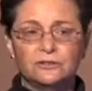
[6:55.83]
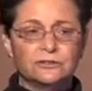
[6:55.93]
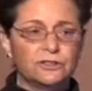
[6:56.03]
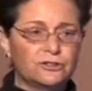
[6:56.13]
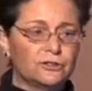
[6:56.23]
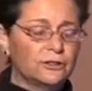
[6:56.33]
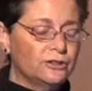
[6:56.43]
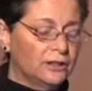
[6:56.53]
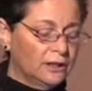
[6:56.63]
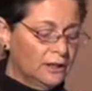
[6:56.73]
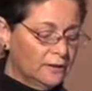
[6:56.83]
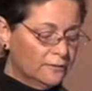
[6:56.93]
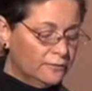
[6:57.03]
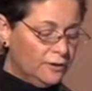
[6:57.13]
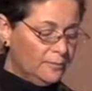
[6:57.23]
you're discharging
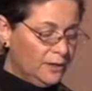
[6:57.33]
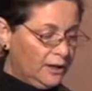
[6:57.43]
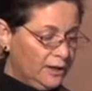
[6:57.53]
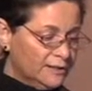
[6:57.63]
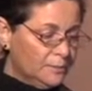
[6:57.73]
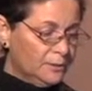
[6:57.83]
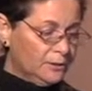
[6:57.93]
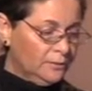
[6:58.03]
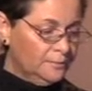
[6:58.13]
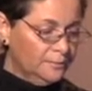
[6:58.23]
from the hospital.